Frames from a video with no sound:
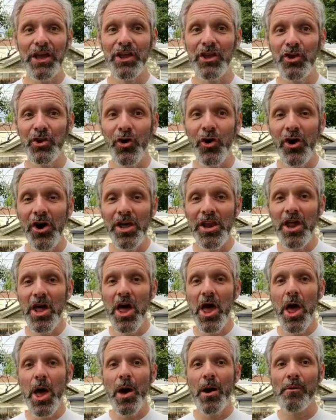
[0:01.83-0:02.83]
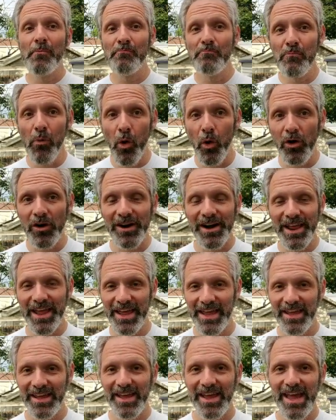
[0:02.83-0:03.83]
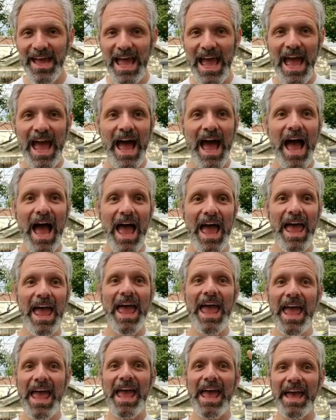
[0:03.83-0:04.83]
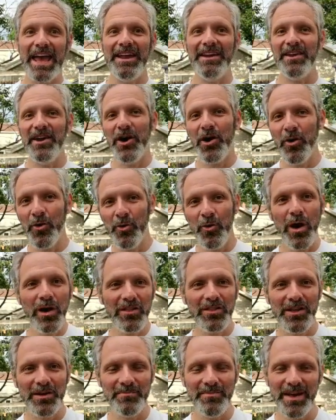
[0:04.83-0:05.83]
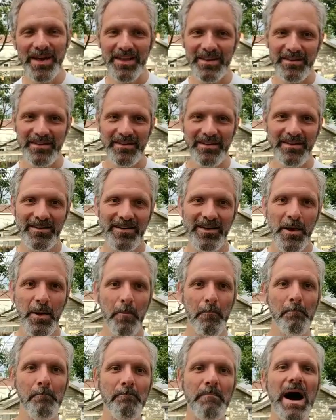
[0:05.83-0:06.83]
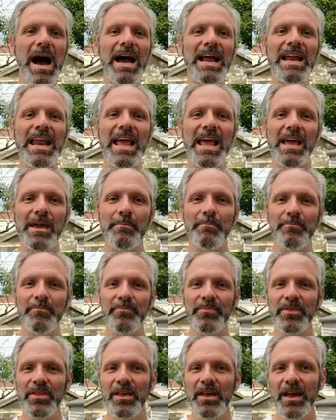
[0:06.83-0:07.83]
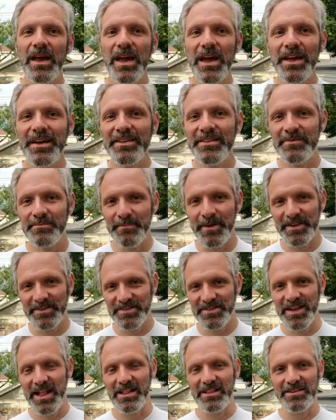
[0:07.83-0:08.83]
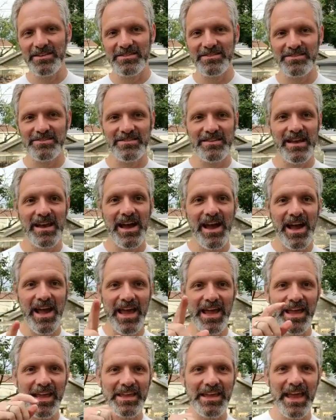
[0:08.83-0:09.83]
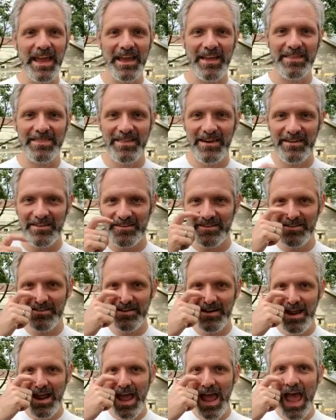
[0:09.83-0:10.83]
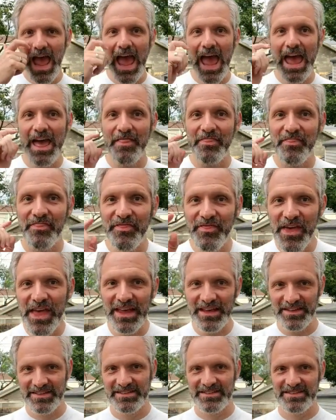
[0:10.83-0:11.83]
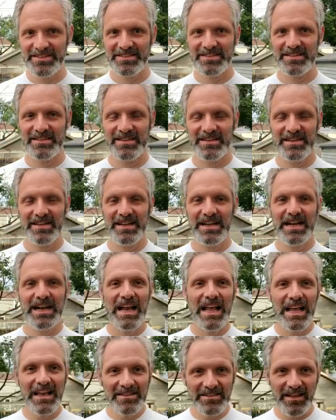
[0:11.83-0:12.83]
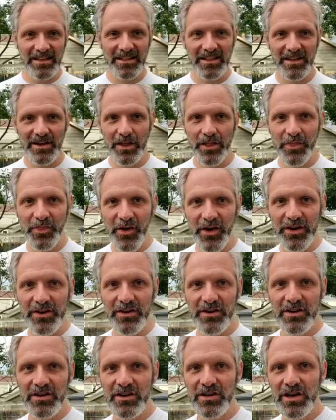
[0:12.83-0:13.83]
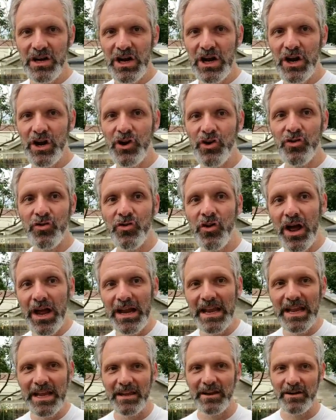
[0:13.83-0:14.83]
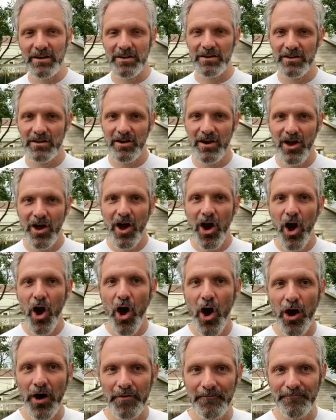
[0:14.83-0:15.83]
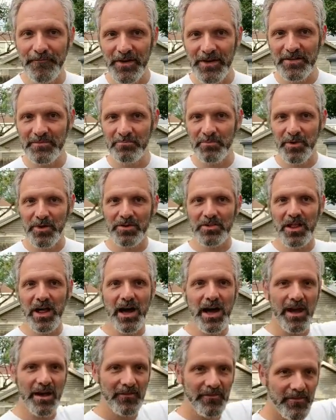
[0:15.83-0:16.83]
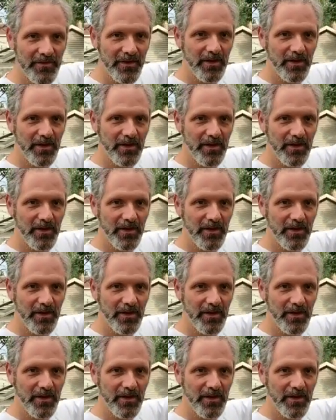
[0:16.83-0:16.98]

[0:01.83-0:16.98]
Good morning and welcome in. My name is Mitch Nellis, aka Thunder, and this is a little Thunder right here on Facebook Live.